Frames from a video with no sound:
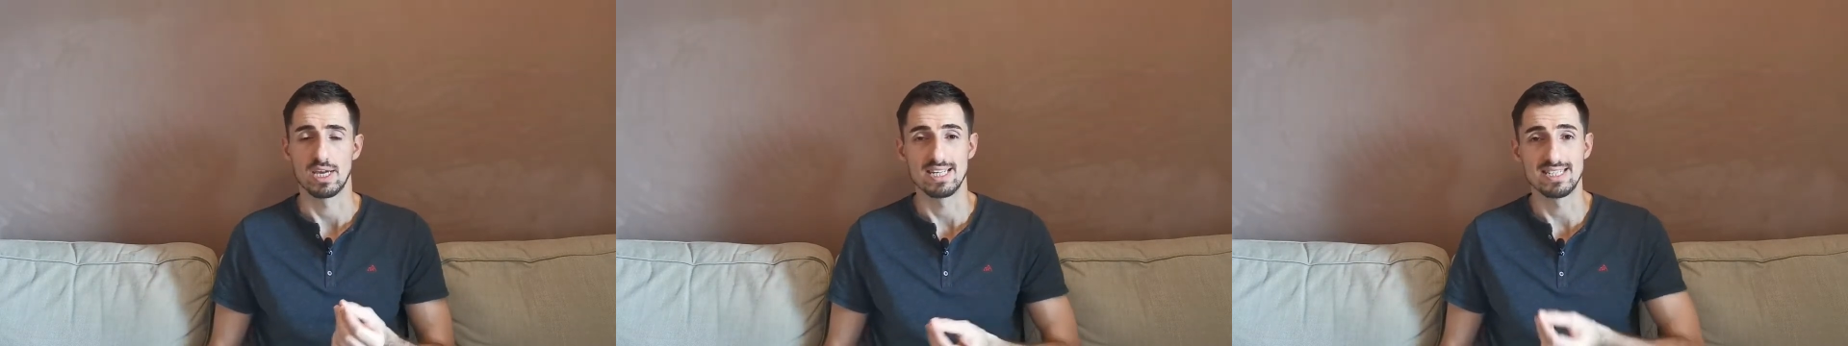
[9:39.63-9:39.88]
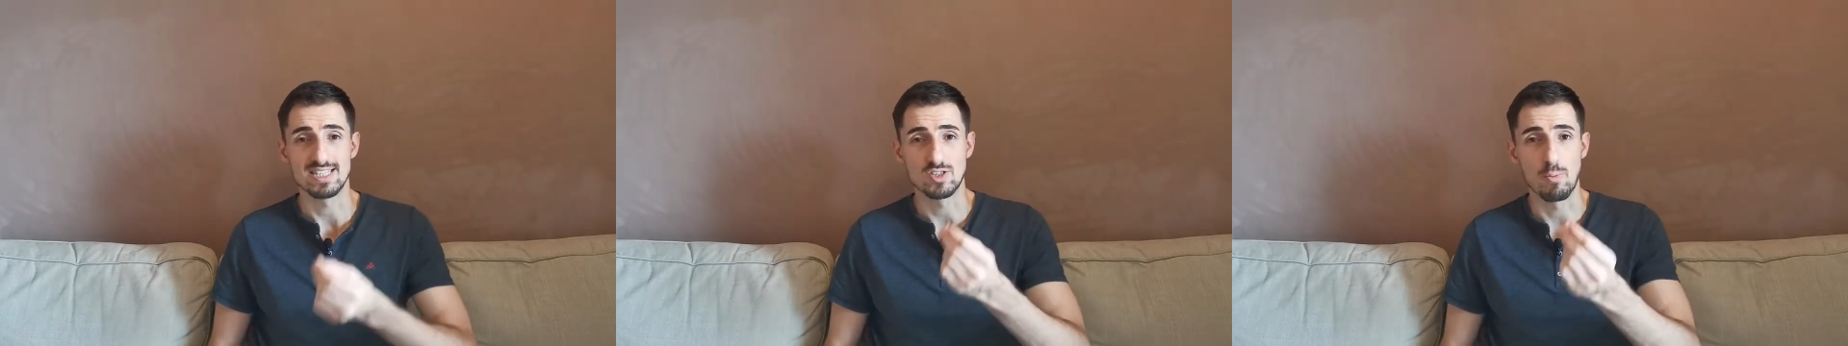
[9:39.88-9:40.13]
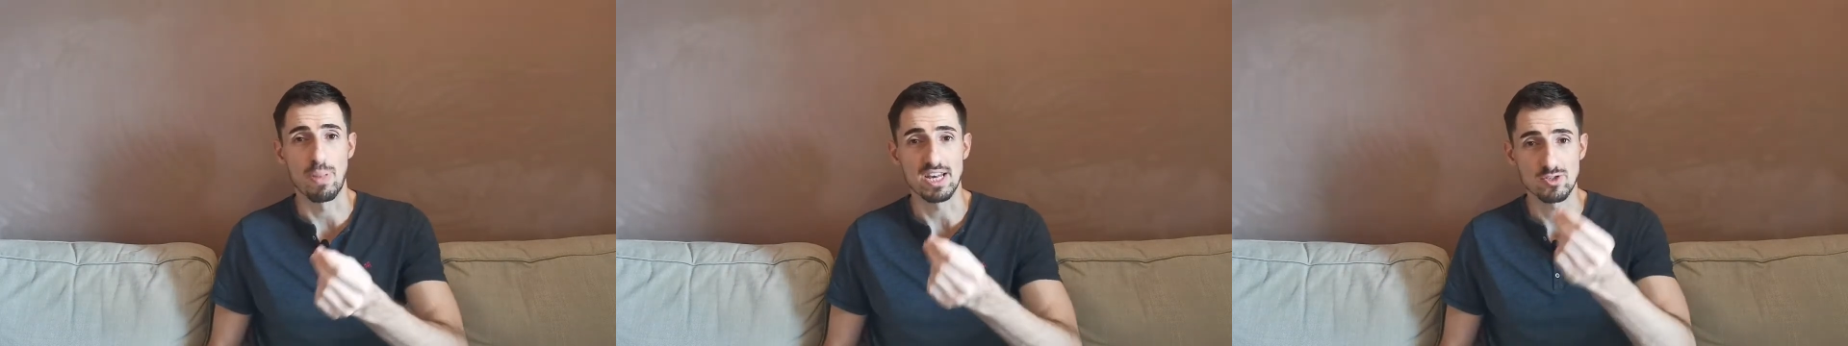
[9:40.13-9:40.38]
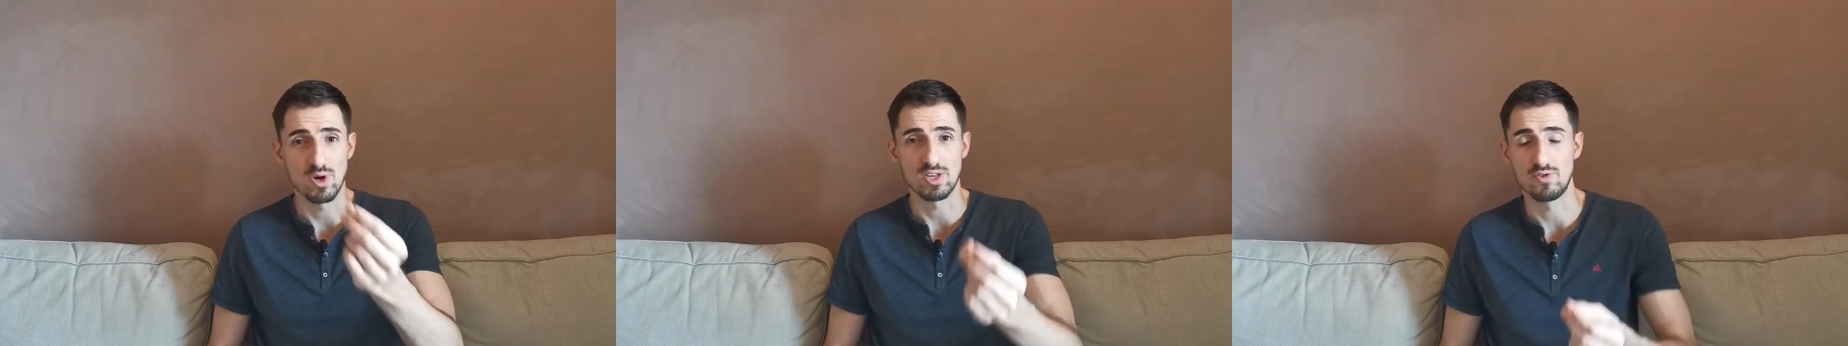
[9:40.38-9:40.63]
Is this the
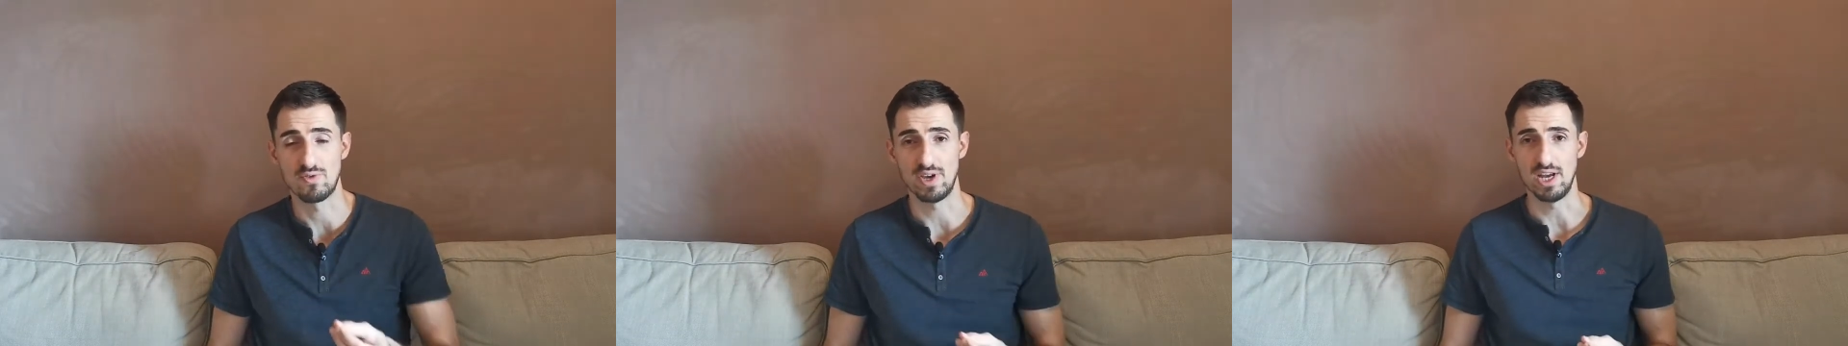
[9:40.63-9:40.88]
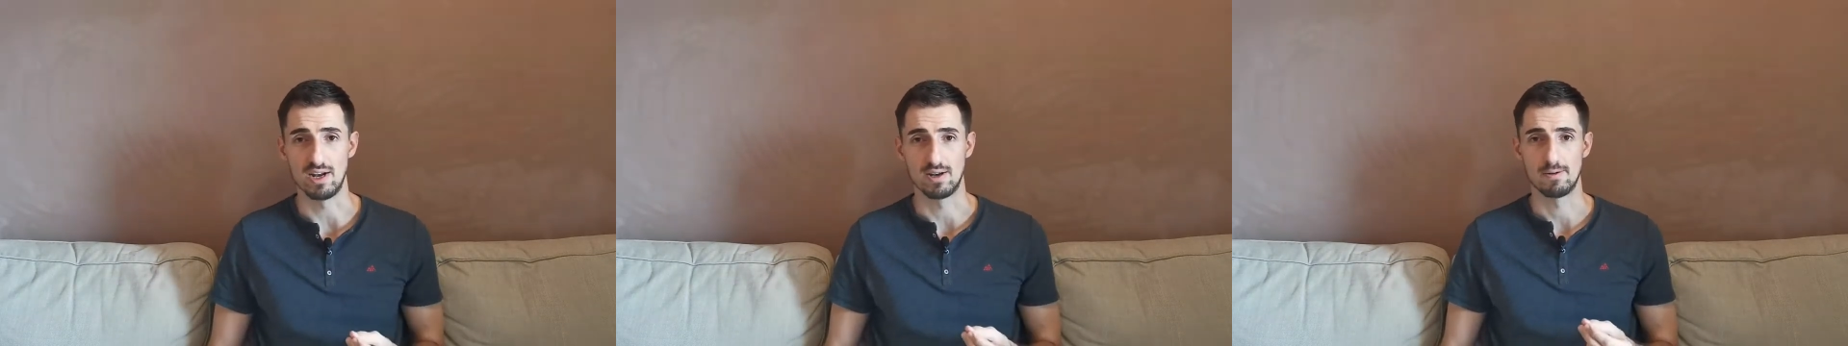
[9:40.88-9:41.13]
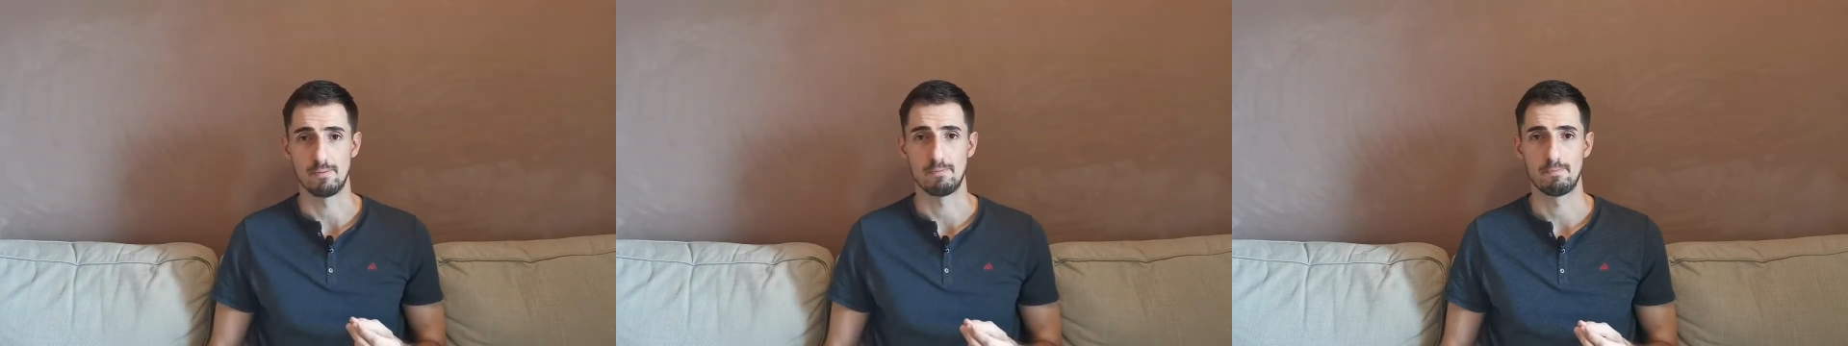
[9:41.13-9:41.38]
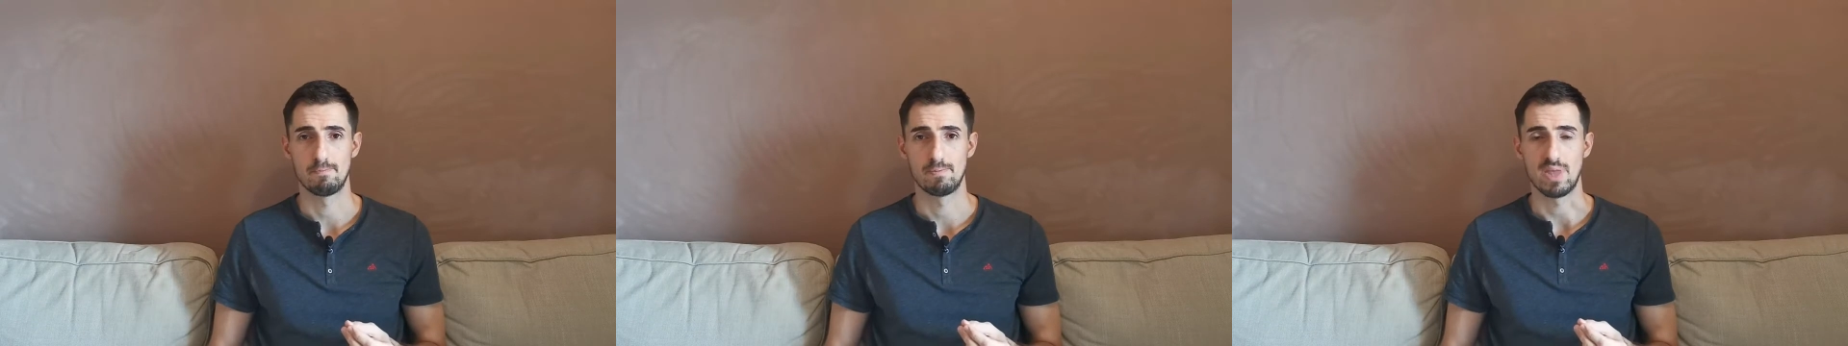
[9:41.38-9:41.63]
best way to feel?
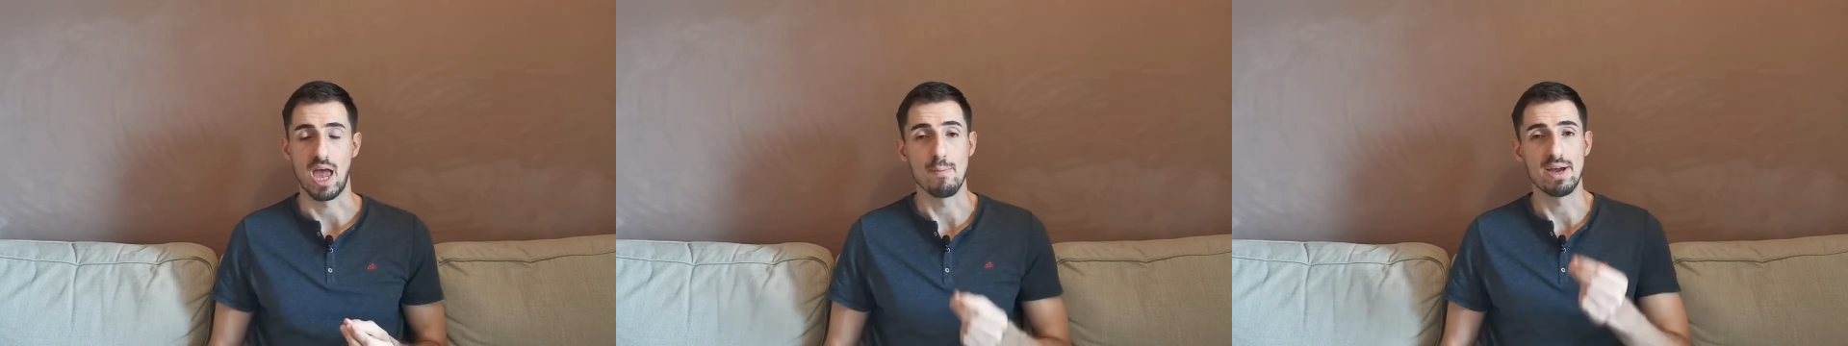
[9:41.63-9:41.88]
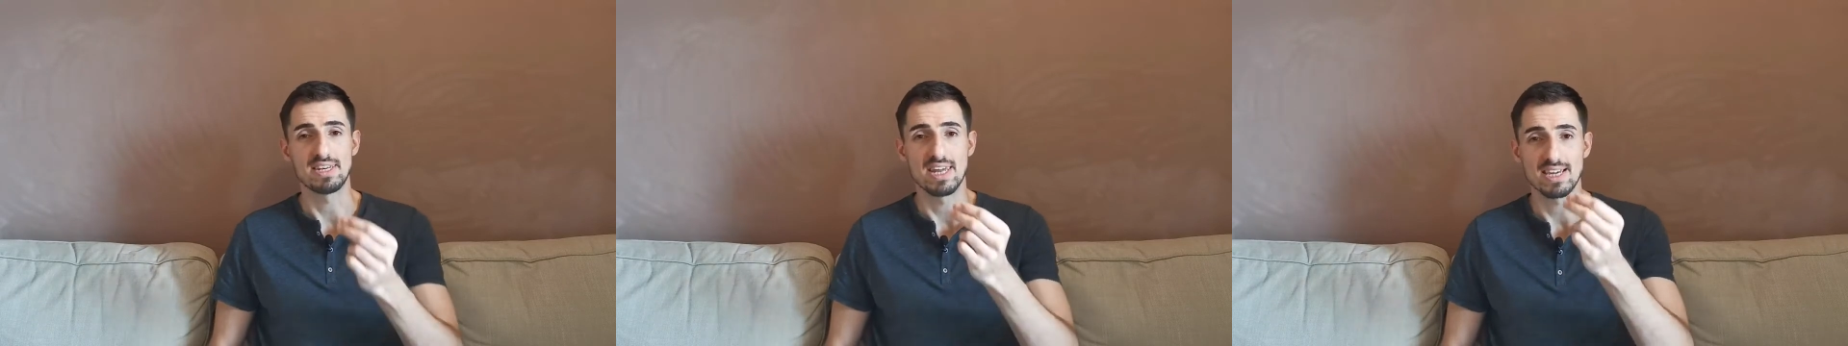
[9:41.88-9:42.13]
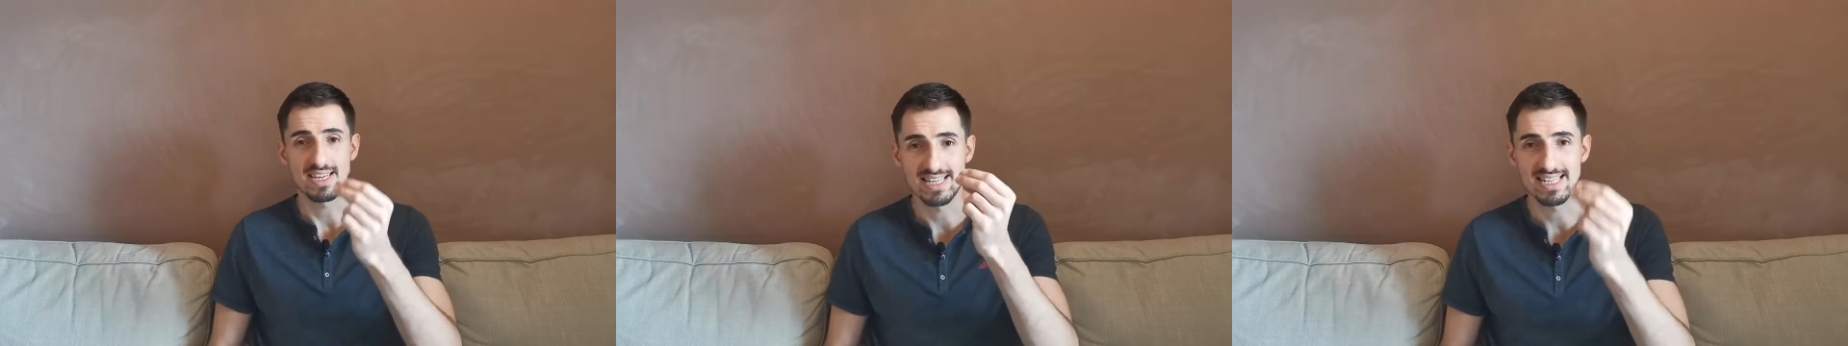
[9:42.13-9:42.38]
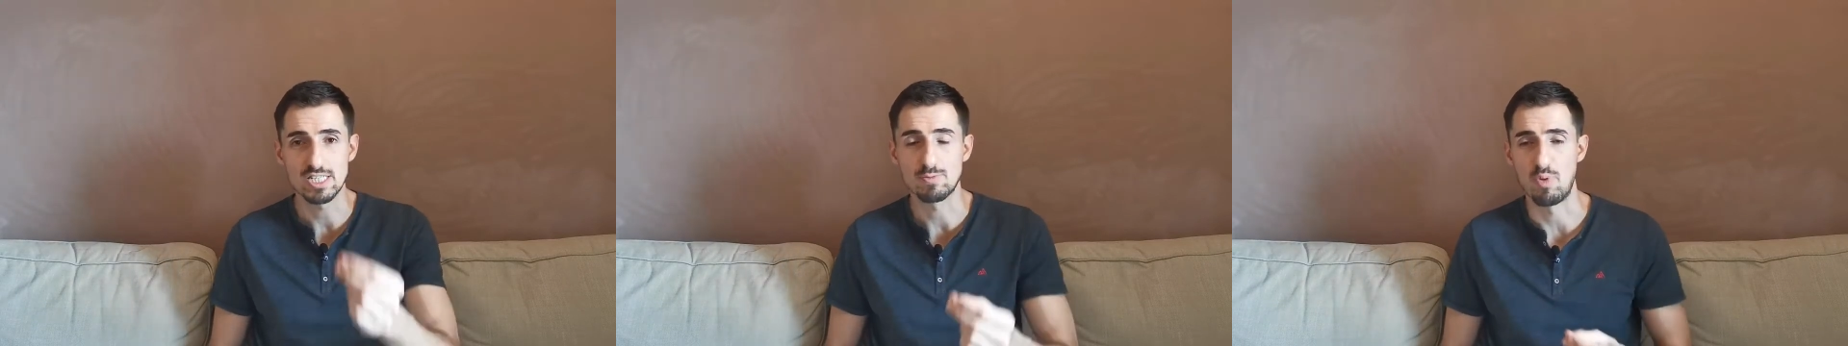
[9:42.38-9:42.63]
Am I taking
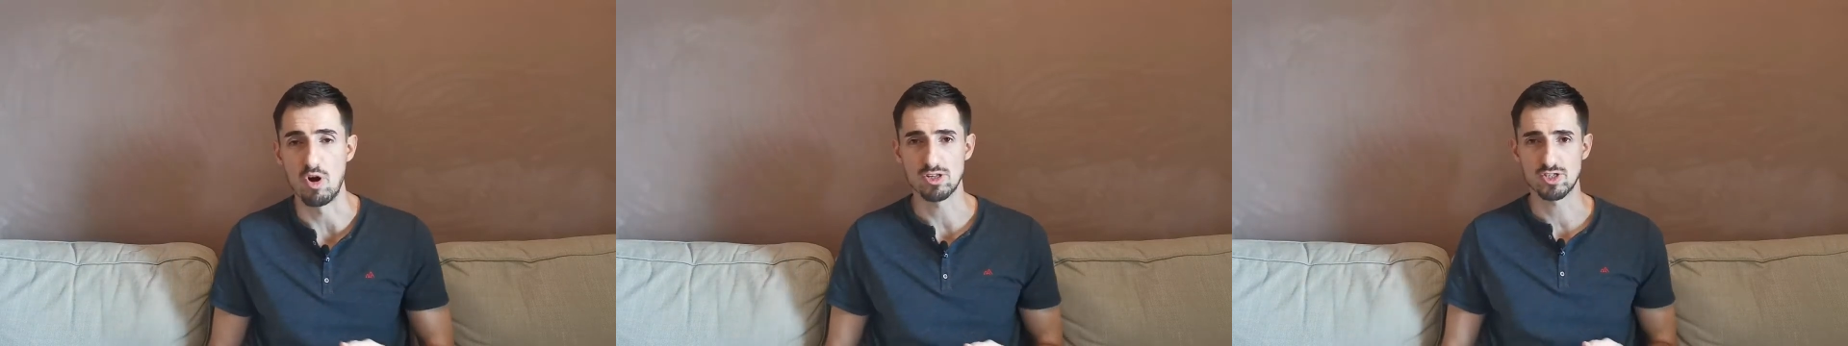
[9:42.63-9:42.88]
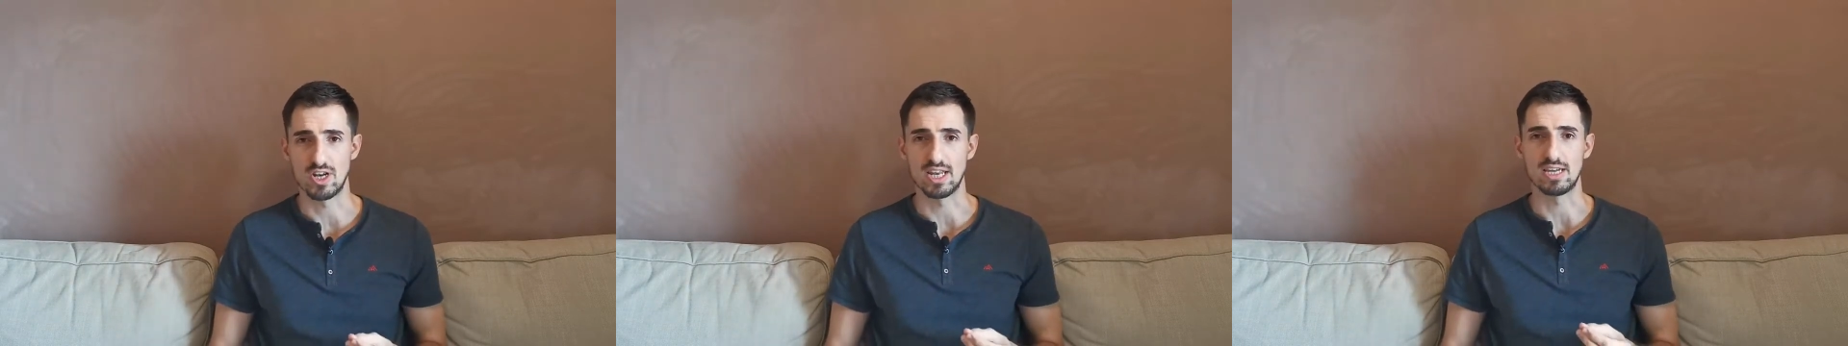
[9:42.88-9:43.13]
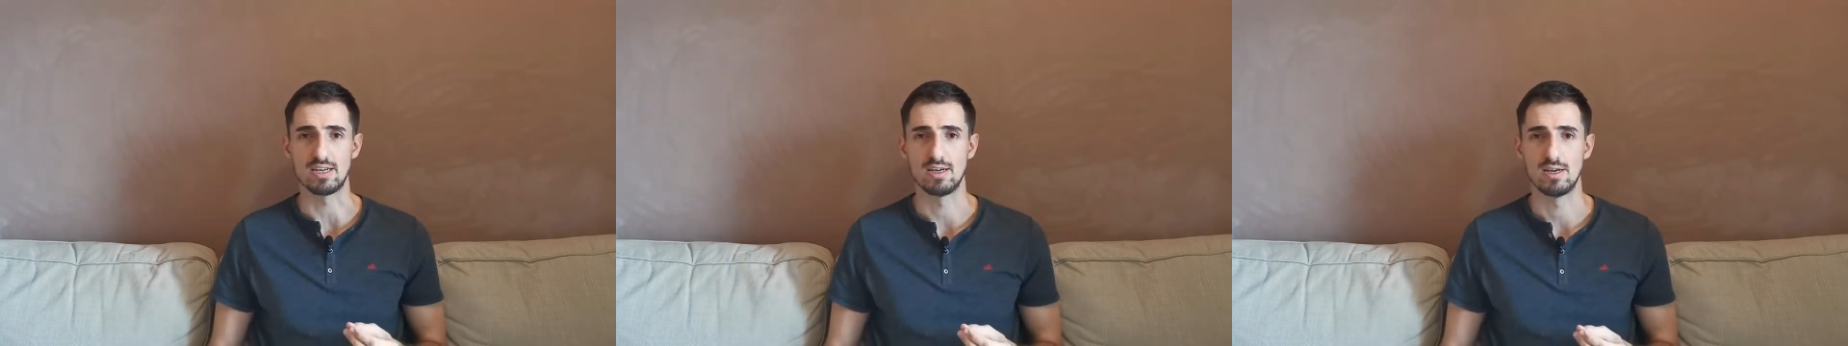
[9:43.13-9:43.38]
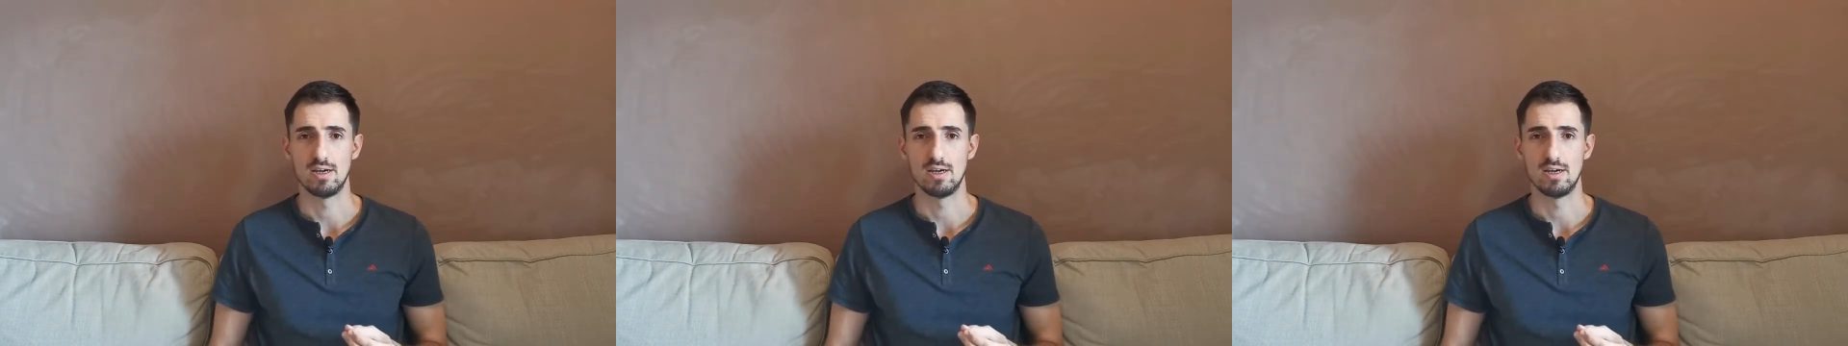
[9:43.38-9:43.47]
this personally?